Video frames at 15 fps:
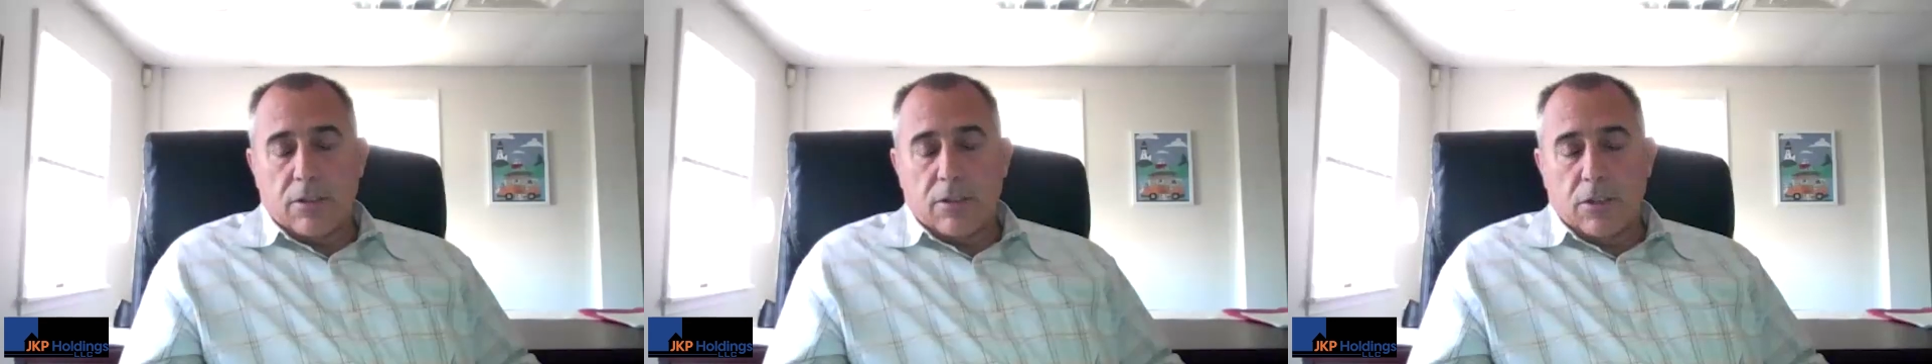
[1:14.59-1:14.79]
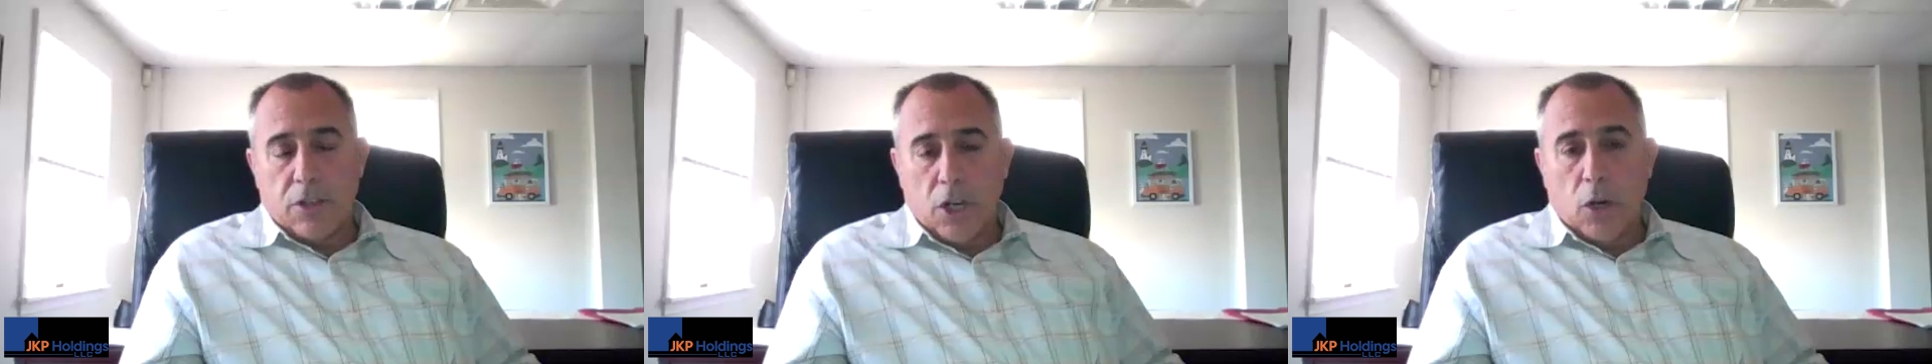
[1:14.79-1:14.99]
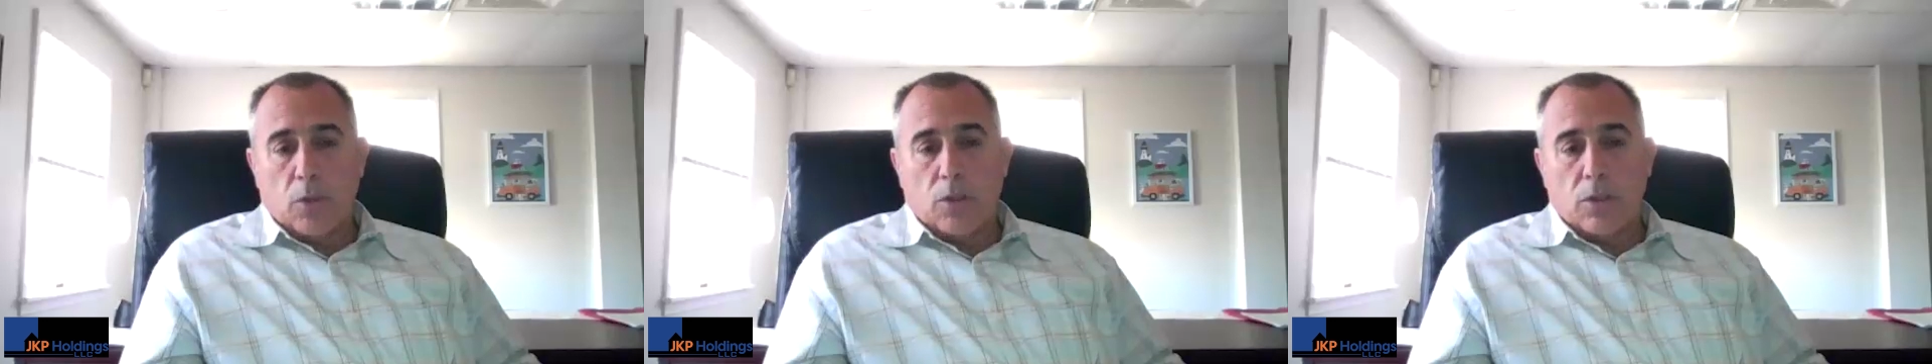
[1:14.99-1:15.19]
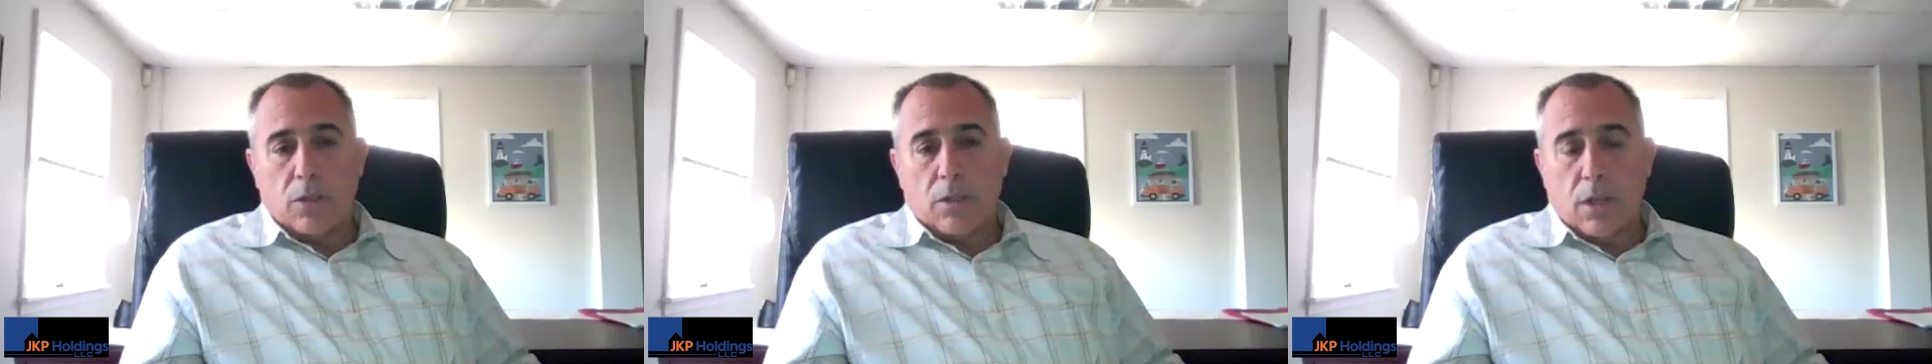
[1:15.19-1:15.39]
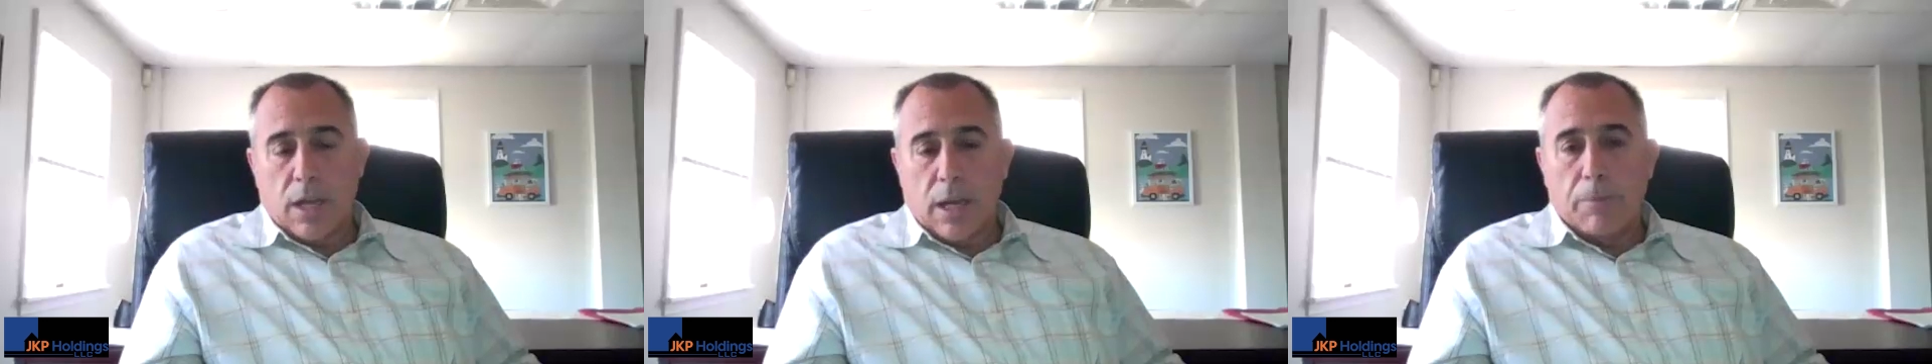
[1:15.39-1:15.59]
notes
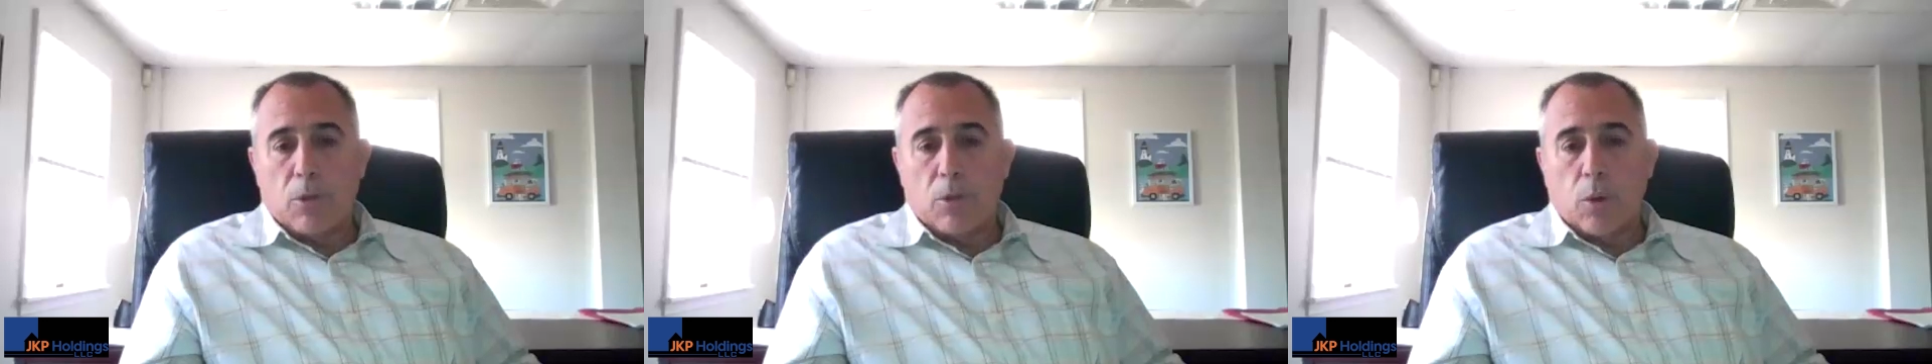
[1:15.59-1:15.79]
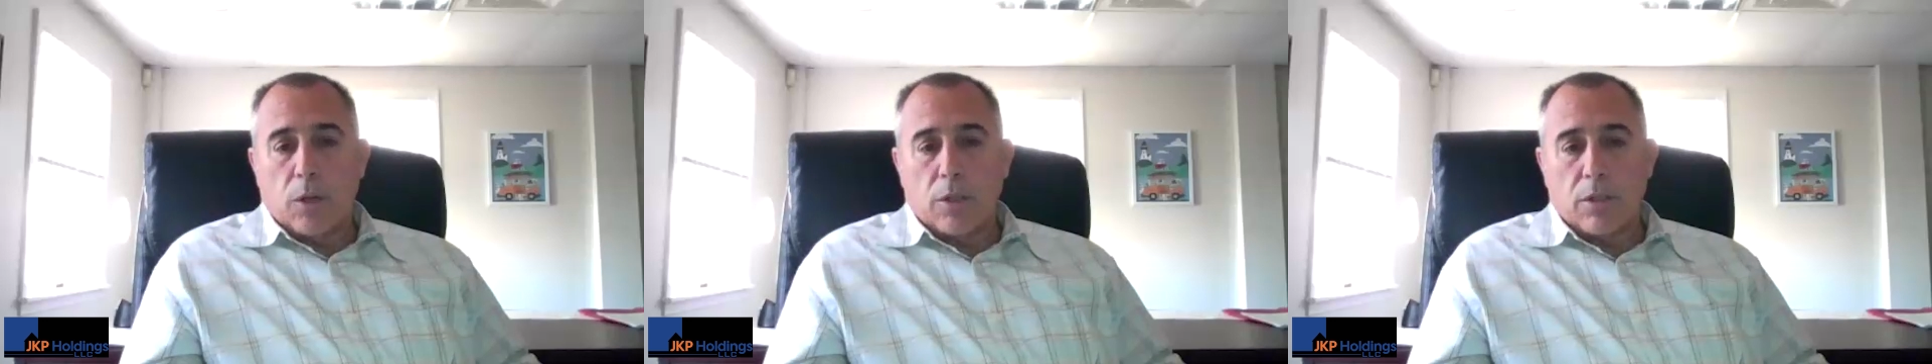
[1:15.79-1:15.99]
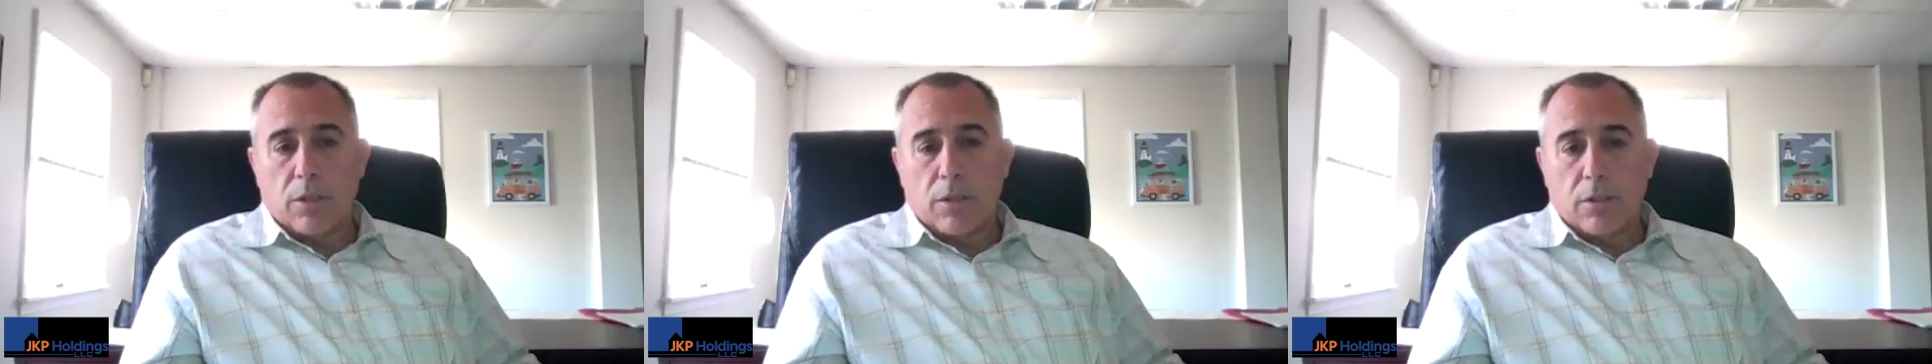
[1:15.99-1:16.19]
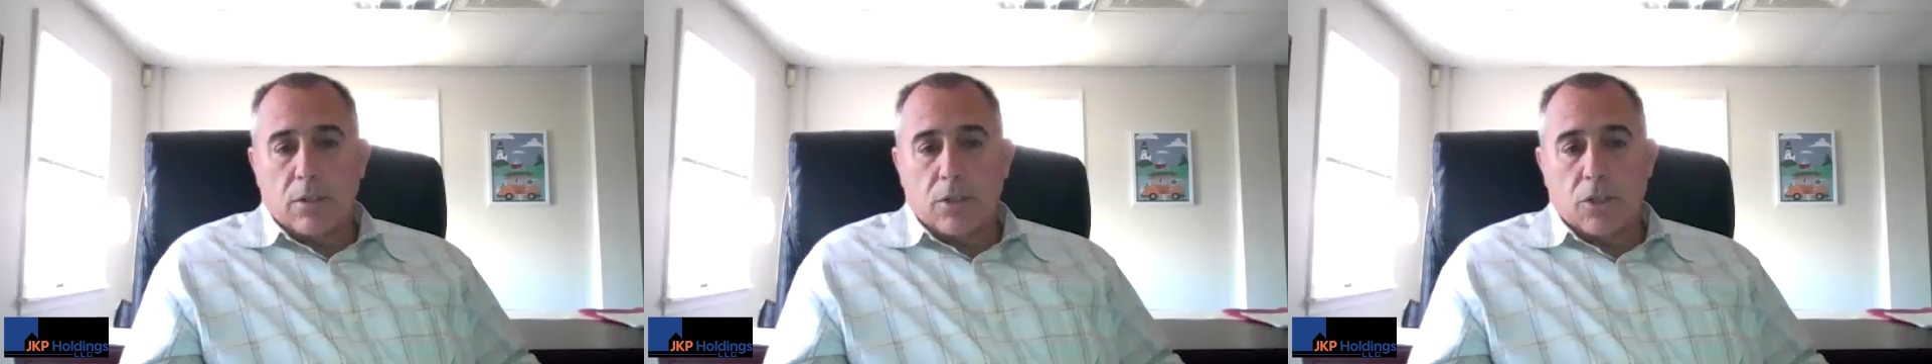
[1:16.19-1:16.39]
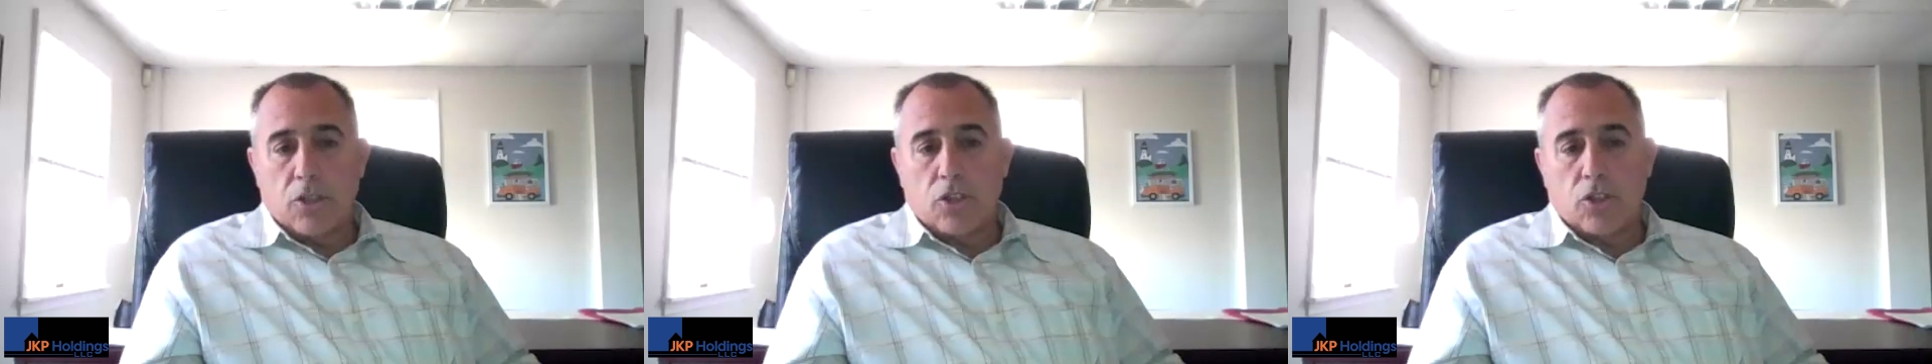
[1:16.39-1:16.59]
to come to us
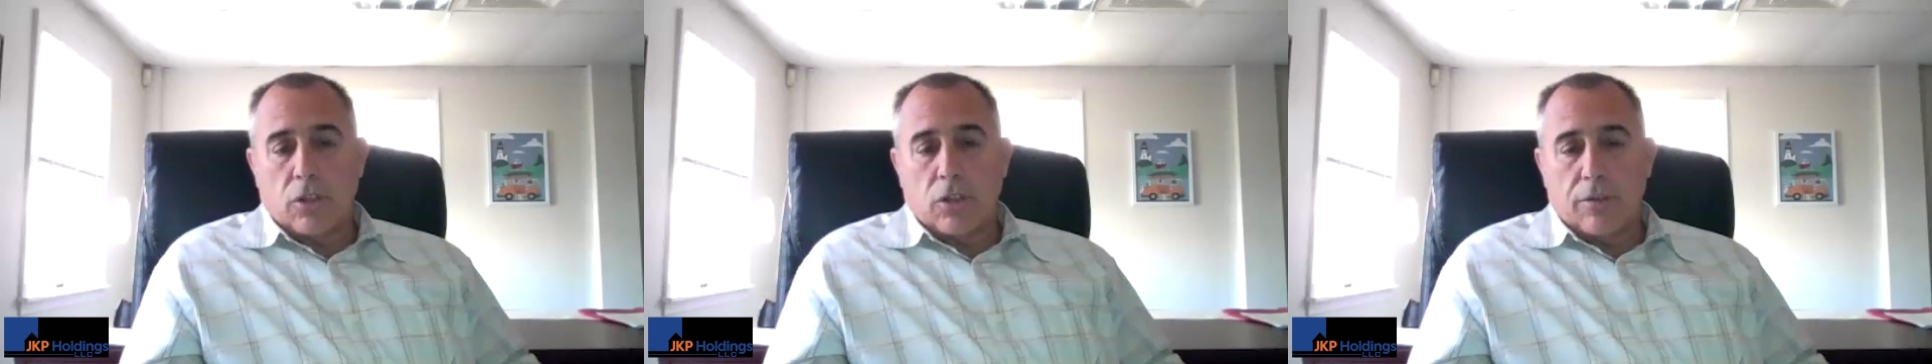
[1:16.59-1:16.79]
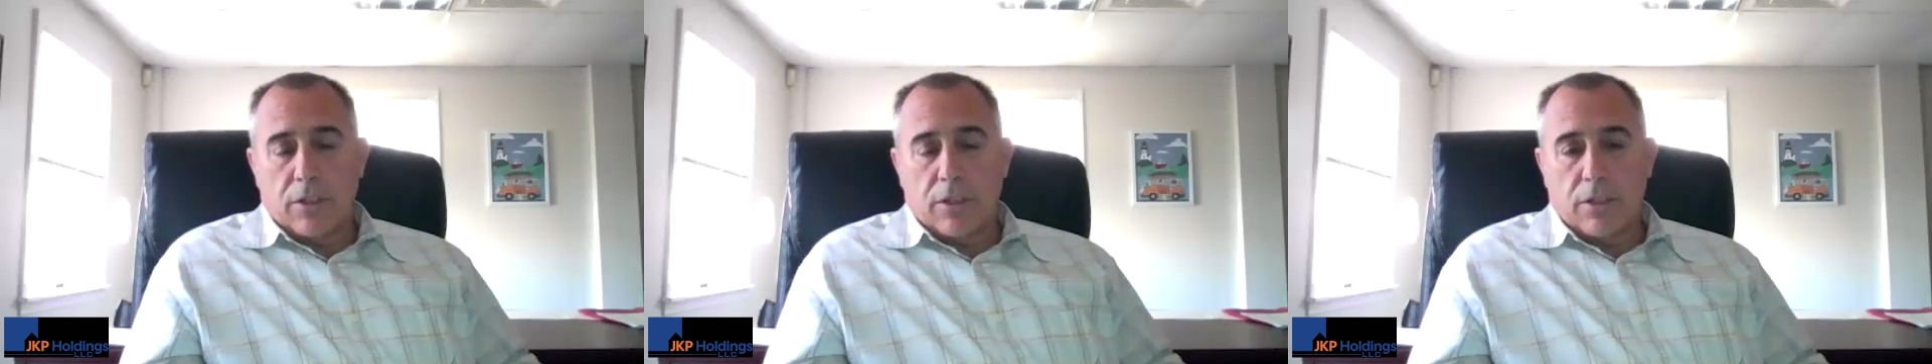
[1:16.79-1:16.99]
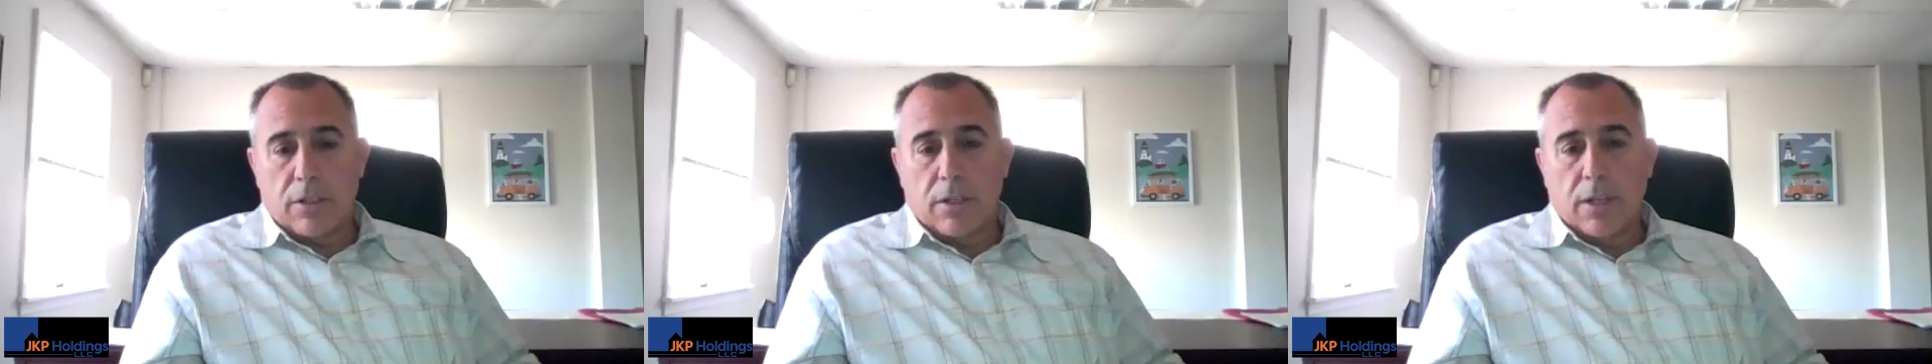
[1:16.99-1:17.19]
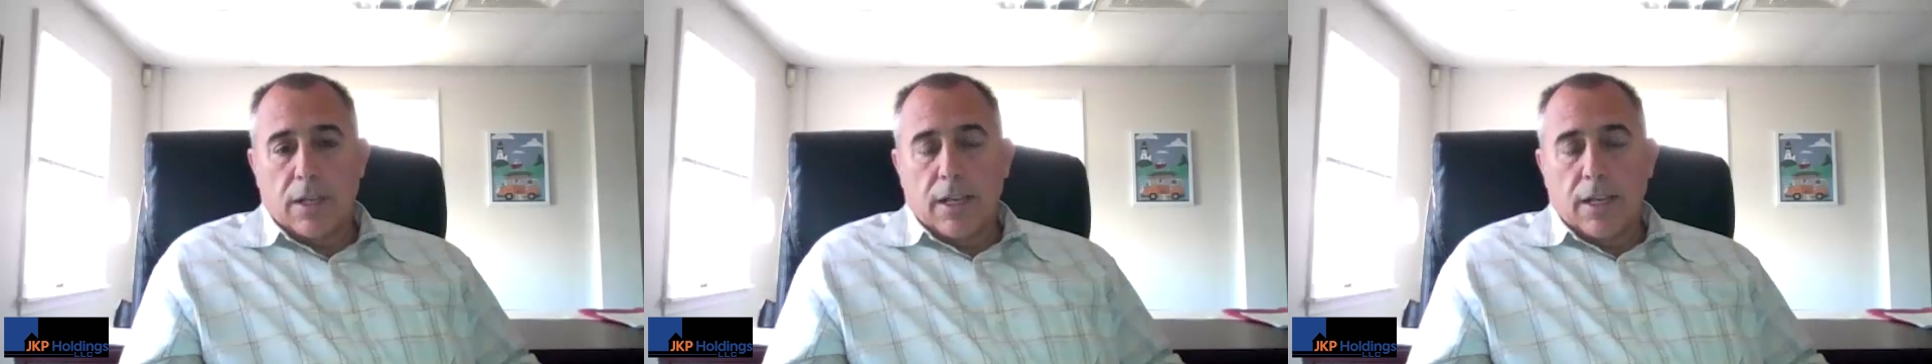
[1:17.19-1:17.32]
to service.